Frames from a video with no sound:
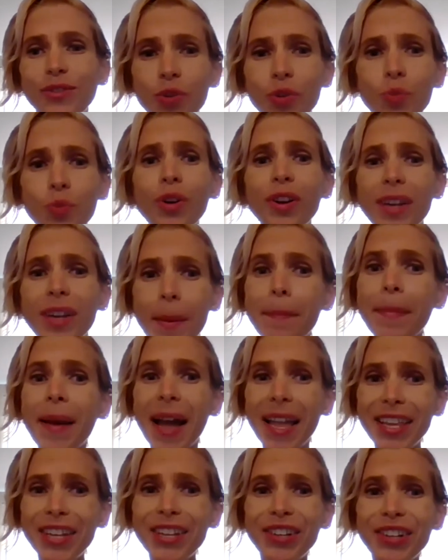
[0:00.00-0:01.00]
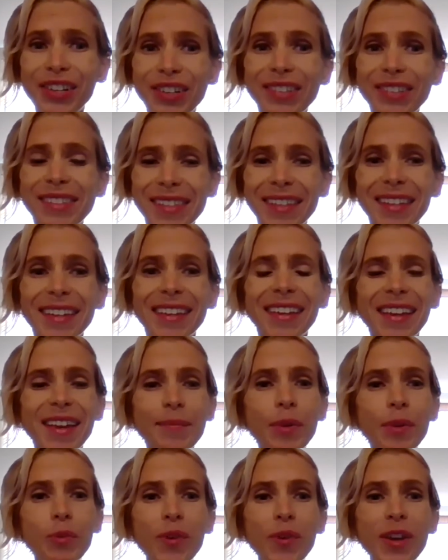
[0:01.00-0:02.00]
who were competitors,
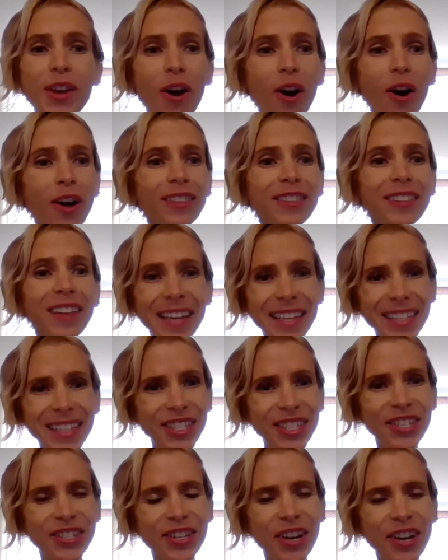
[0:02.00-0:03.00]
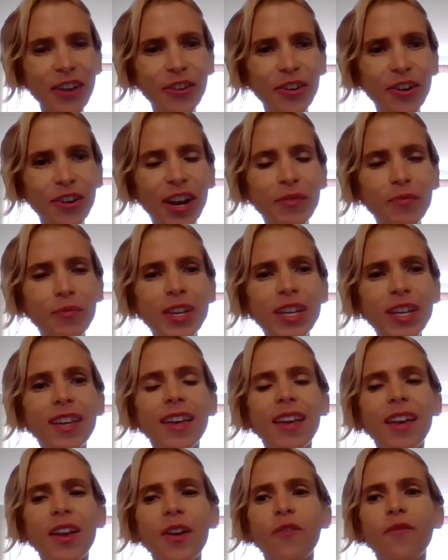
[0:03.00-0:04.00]
but we all liked each other and we
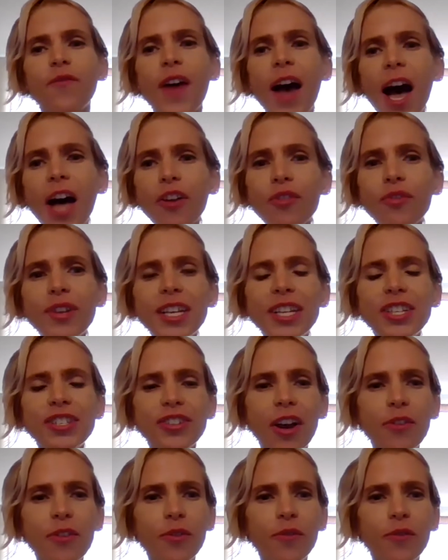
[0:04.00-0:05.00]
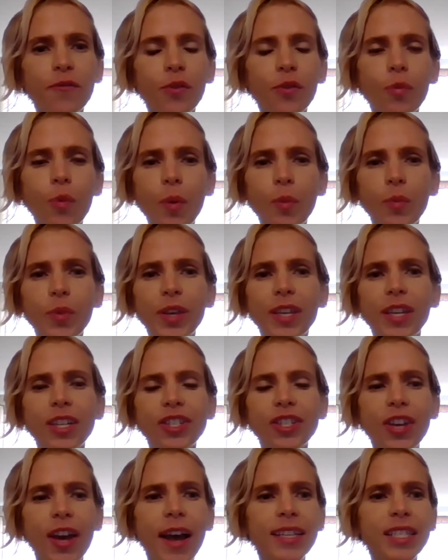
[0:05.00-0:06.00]
valued each other for what we
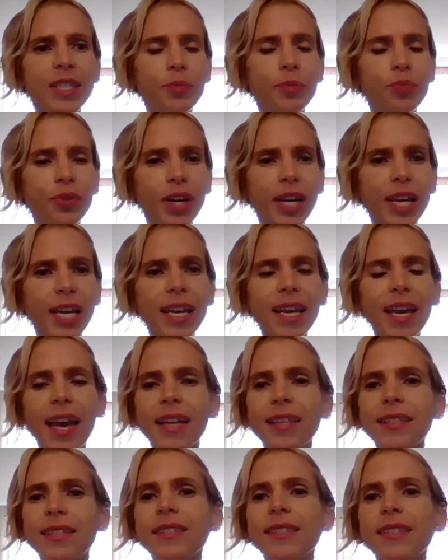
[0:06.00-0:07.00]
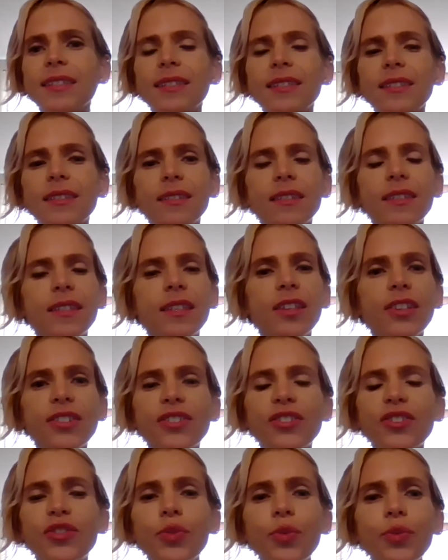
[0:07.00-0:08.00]
each had to bring, and the
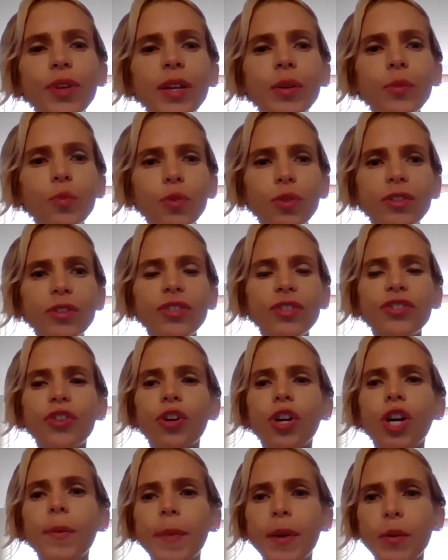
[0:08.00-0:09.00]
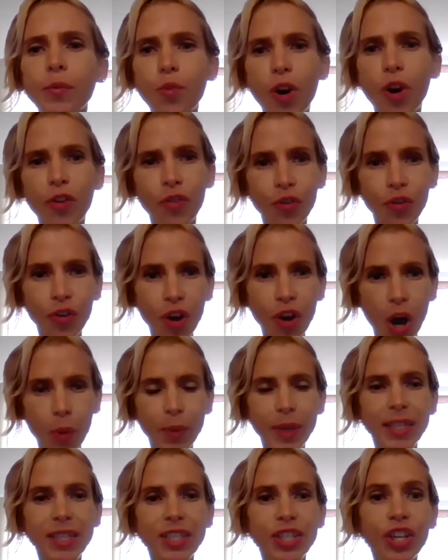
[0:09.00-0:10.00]
student will determine where they're
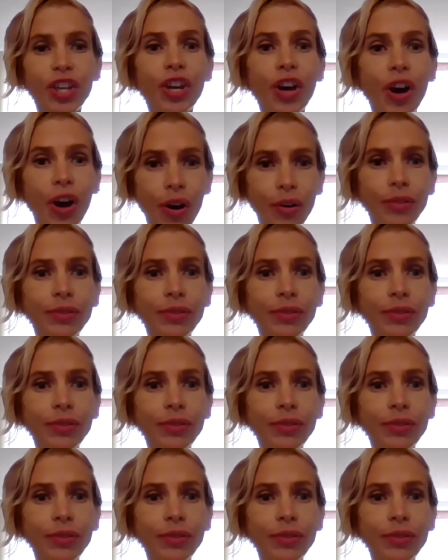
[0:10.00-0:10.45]
going to go.